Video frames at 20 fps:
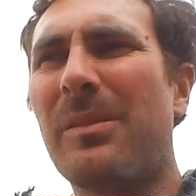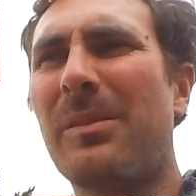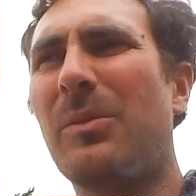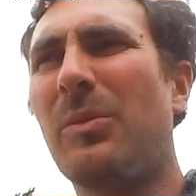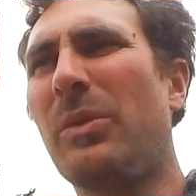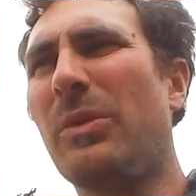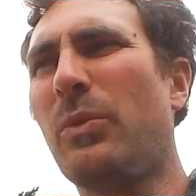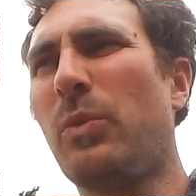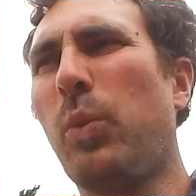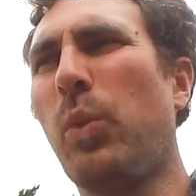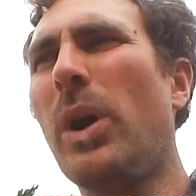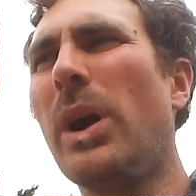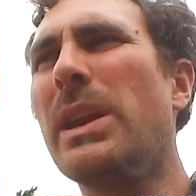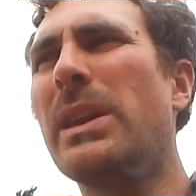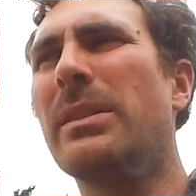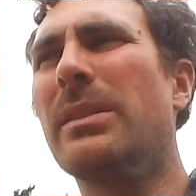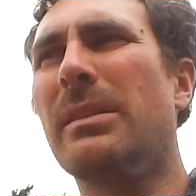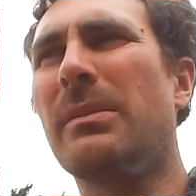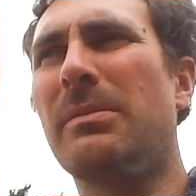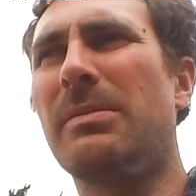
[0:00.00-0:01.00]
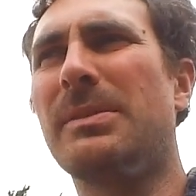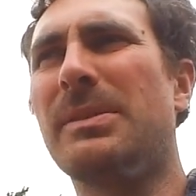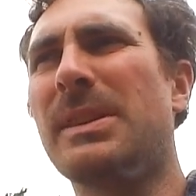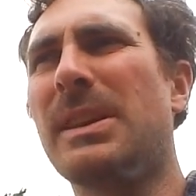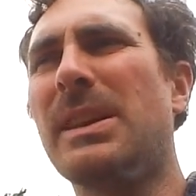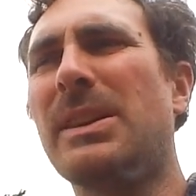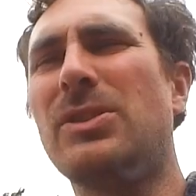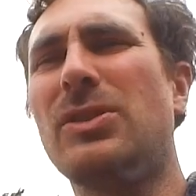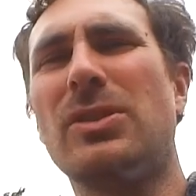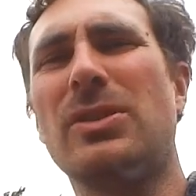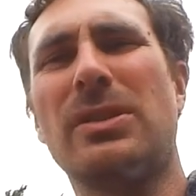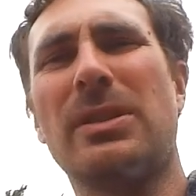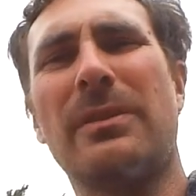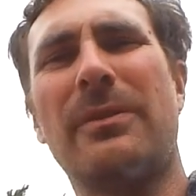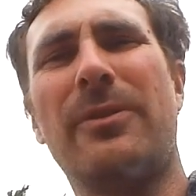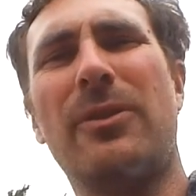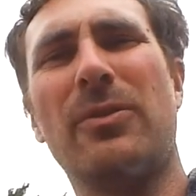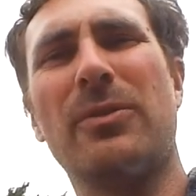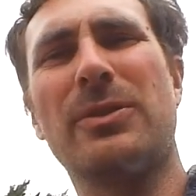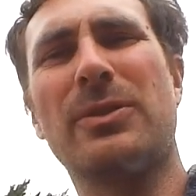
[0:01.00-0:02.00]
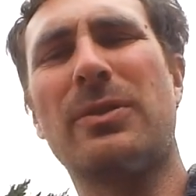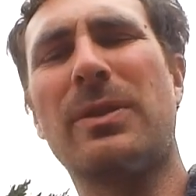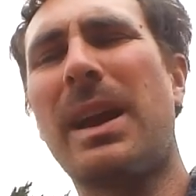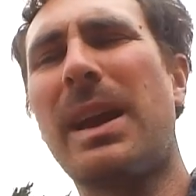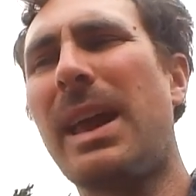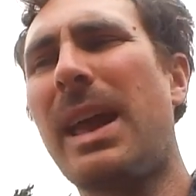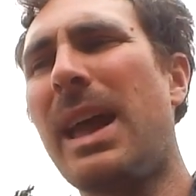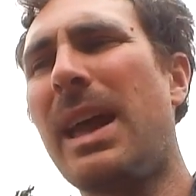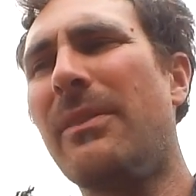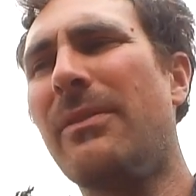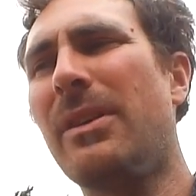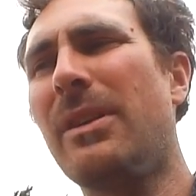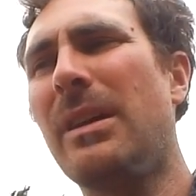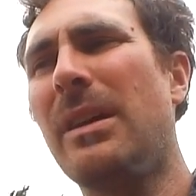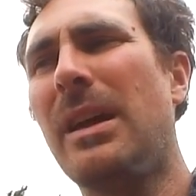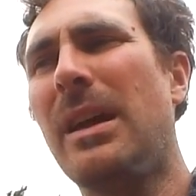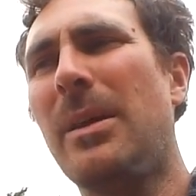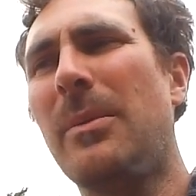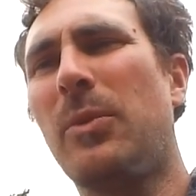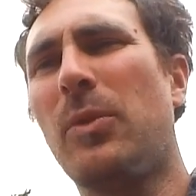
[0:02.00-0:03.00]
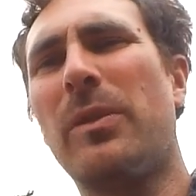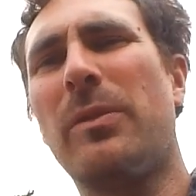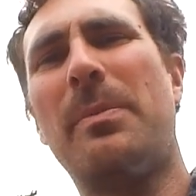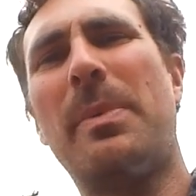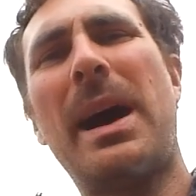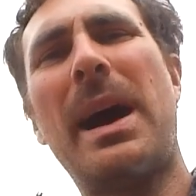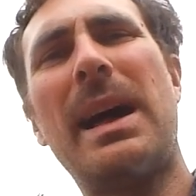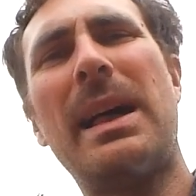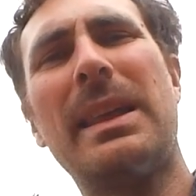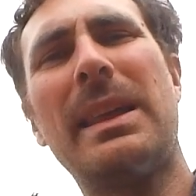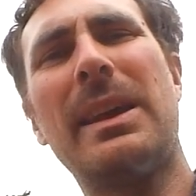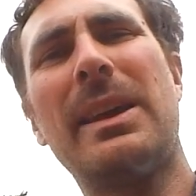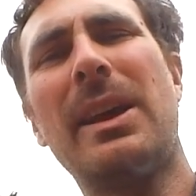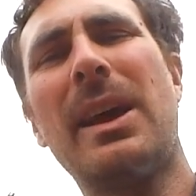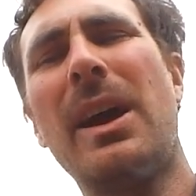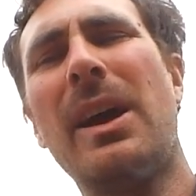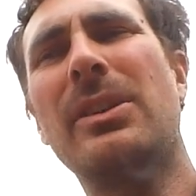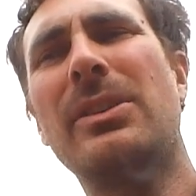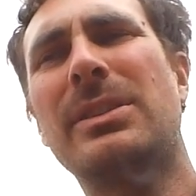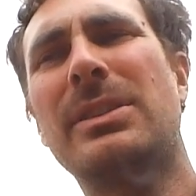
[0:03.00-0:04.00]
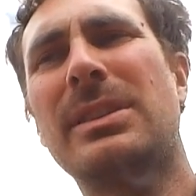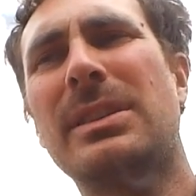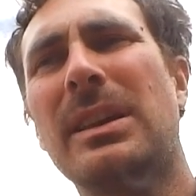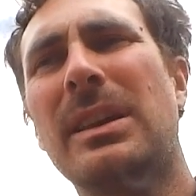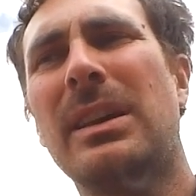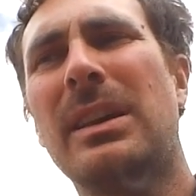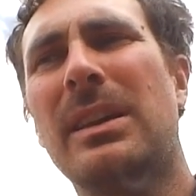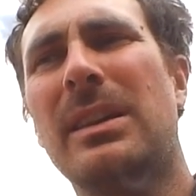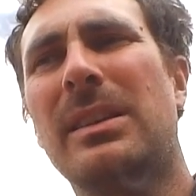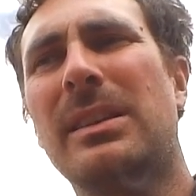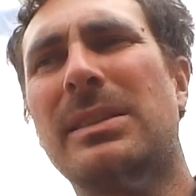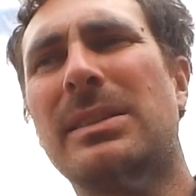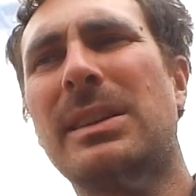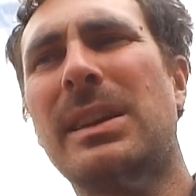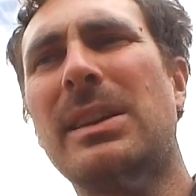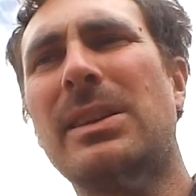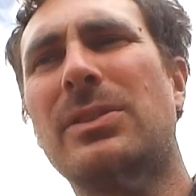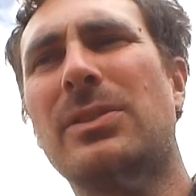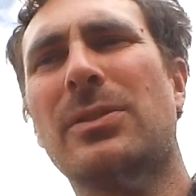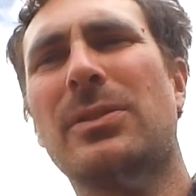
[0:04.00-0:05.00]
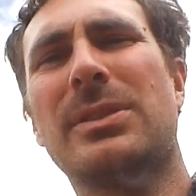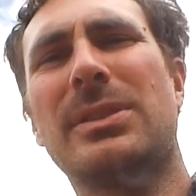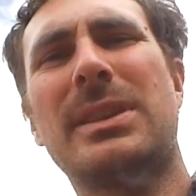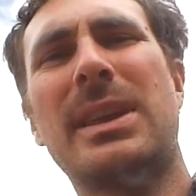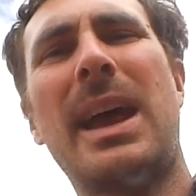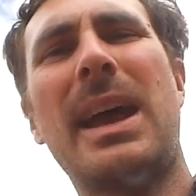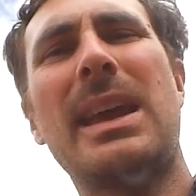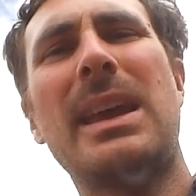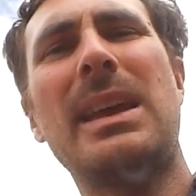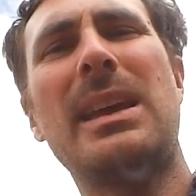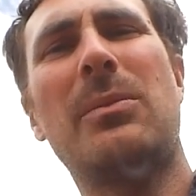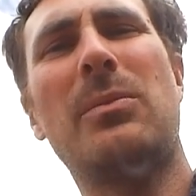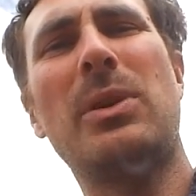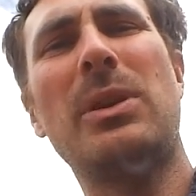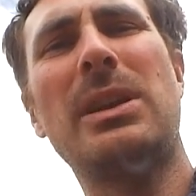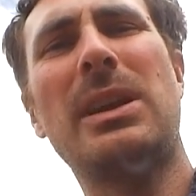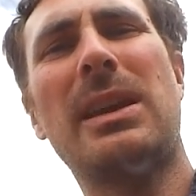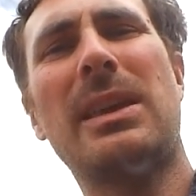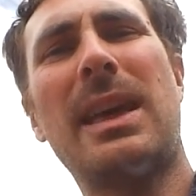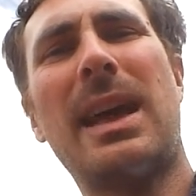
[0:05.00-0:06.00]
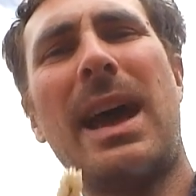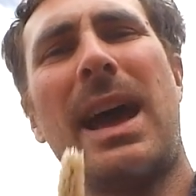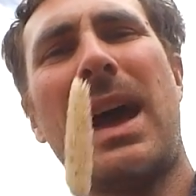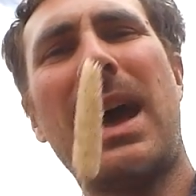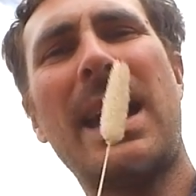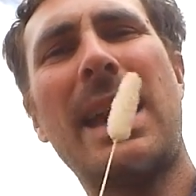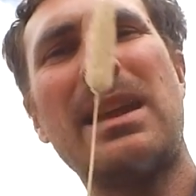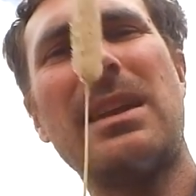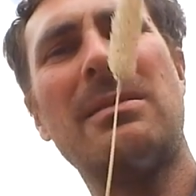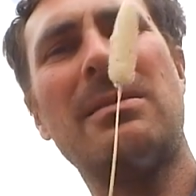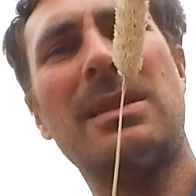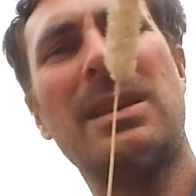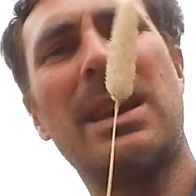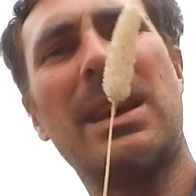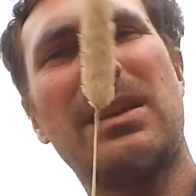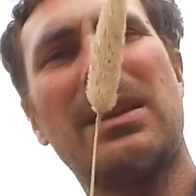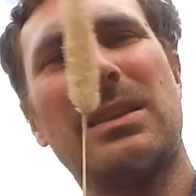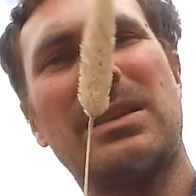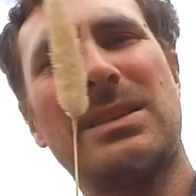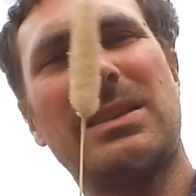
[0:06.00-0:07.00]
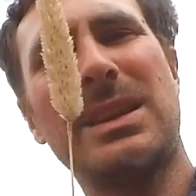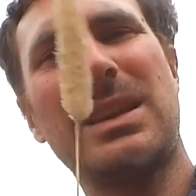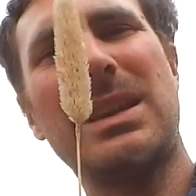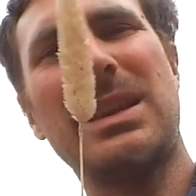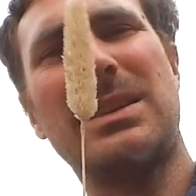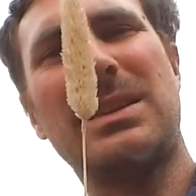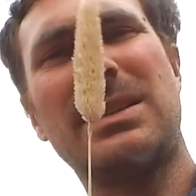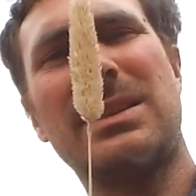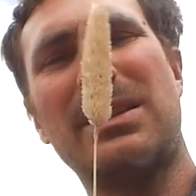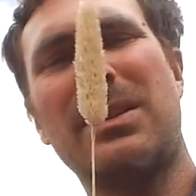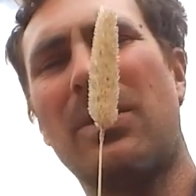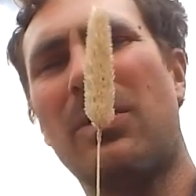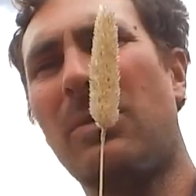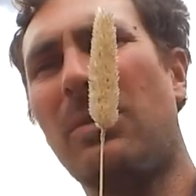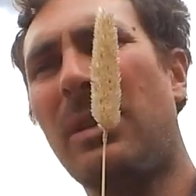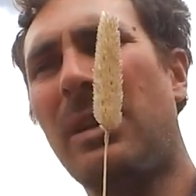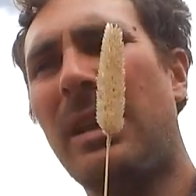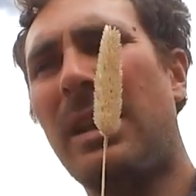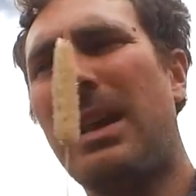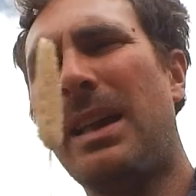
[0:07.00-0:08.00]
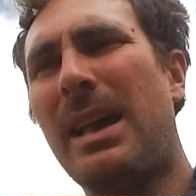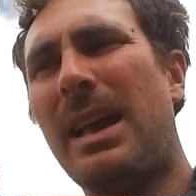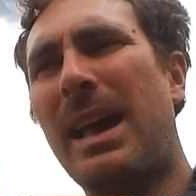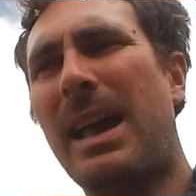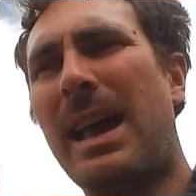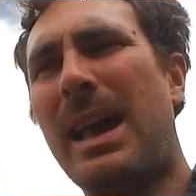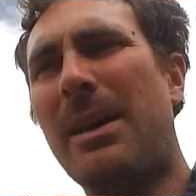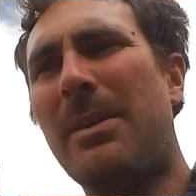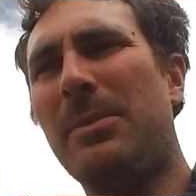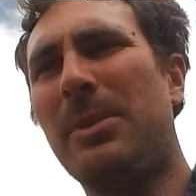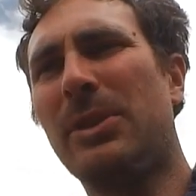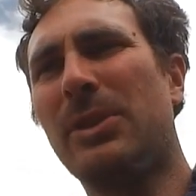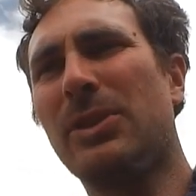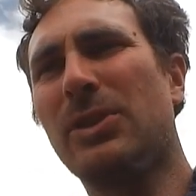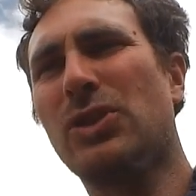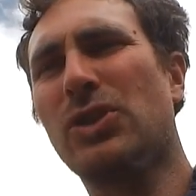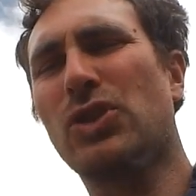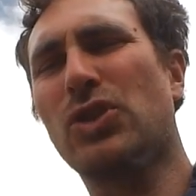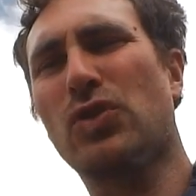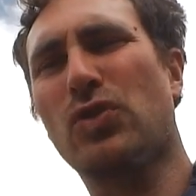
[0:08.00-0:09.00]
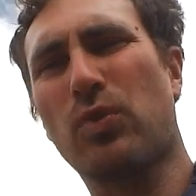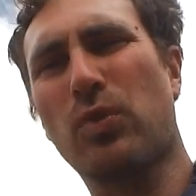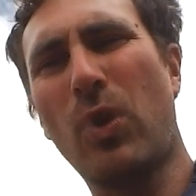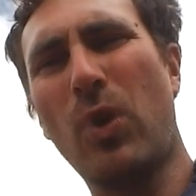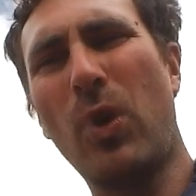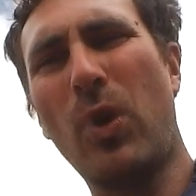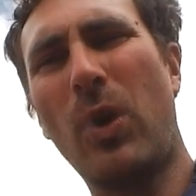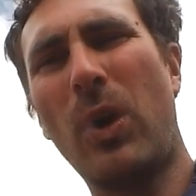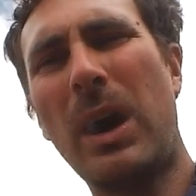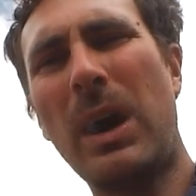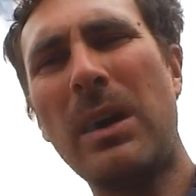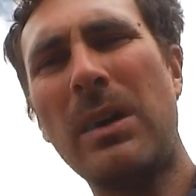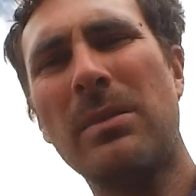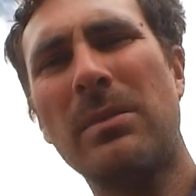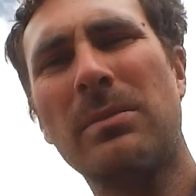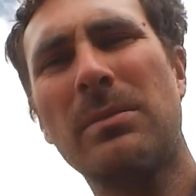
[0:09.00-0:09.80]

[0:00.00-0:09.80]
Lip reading: with wheat the seeds usually fall straight out of it. With barley and oats the seeds will stay in, and when you get the hay you get the seeds still. But the straw